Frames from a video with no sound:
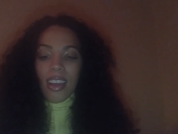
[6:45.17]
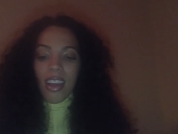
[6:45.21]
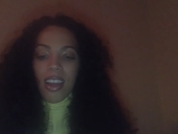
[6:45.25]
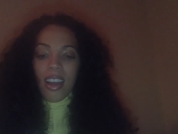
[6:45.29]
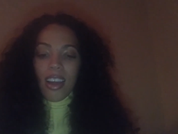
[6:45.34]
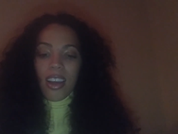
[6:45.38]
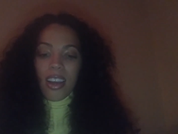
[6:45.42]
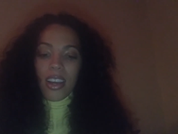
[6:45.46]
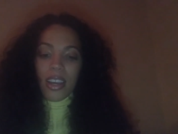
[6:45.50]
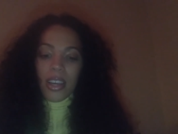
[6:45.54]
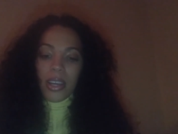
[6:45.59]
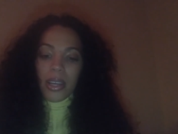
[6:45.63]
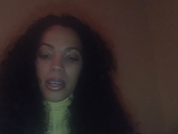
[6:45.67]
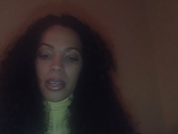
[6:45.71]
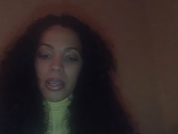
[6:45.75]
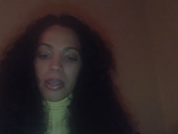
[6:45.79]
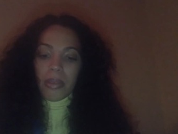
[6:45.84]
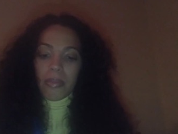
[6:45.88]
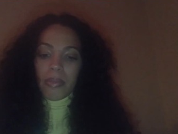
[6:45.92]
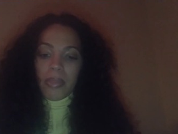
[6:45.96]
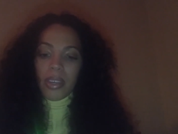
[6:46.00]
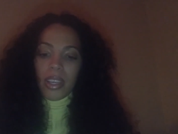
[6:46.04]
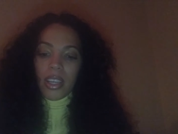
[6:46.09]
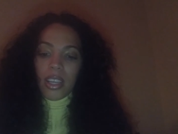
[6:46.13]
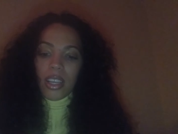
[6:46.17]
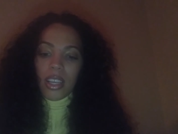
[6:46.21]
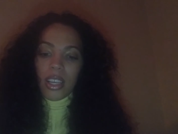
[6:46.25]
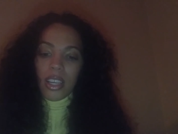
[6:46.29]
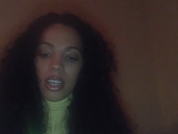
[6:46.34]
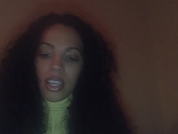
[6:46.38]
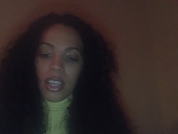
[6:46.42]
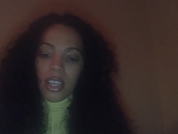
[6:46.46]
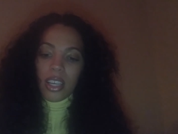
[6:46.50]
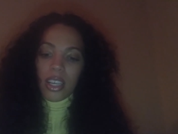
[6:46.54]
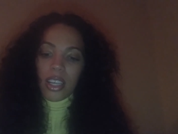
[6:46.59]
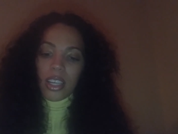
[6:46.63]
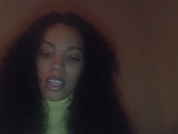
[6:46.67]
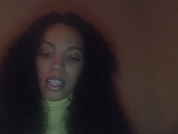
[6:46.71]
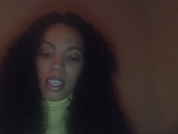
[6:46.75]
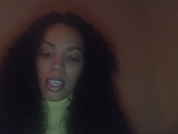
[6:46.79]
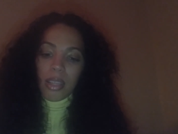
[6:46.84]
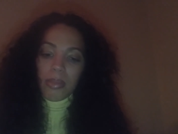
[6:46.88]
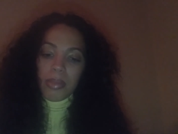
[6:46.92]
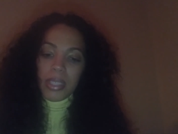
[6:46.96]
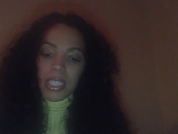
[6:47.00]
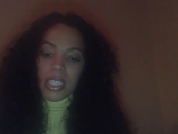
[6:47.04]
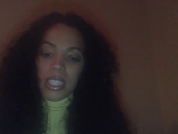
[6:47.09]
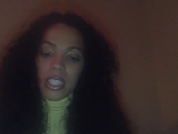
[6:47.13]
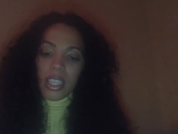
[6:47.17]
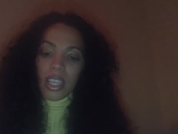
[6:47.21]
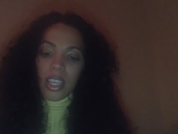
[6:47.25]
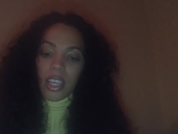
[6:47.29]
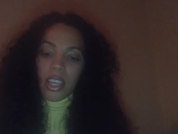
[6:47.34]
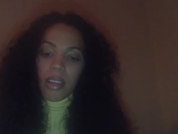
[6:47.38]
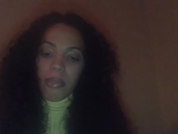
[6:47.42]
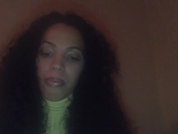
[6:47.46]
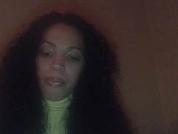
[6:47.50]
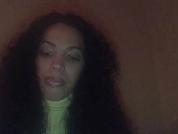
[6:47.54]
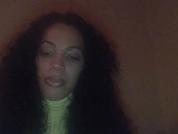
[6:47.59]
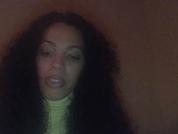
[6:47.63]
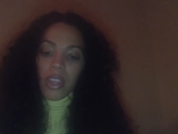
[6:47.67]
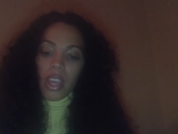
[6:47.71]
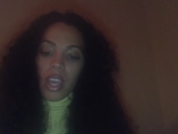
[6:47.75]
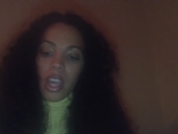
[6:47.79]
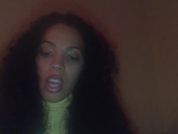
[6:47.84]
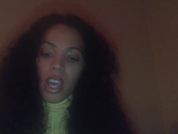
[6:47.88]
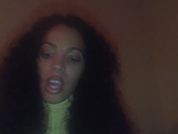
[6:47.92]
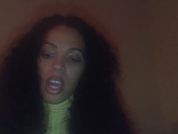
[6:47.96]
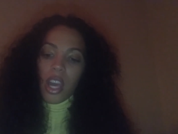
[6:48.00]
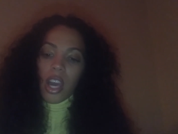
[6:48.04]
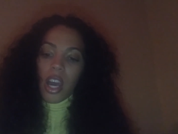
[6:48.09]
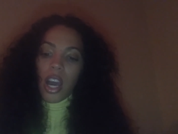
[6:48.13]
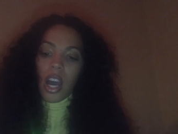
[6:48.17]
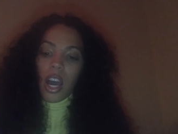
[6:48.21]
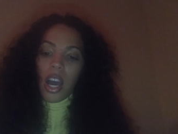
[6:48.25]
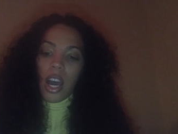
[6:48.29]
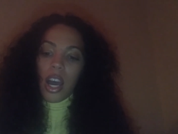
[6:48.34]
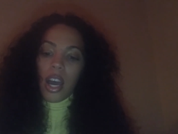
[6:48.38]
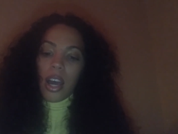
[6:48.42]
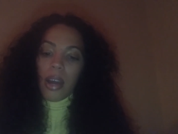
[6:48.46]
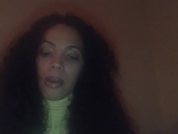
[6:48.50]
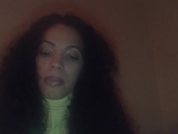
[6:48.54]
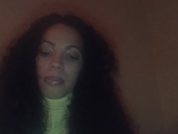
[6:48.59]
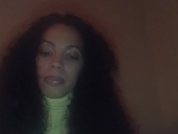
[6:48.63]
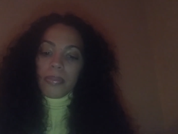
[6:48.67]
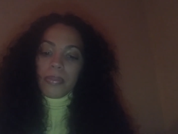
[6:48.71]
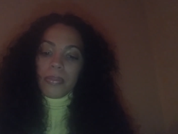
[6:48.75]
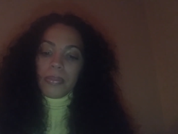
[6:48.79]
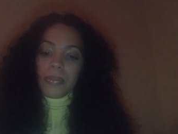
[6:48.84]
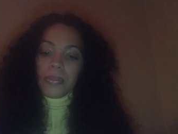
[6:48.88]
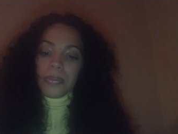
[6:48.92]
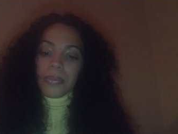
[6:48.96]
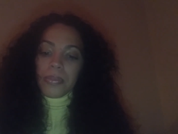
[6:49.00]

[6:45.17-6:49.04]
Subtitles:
Let me see. Me and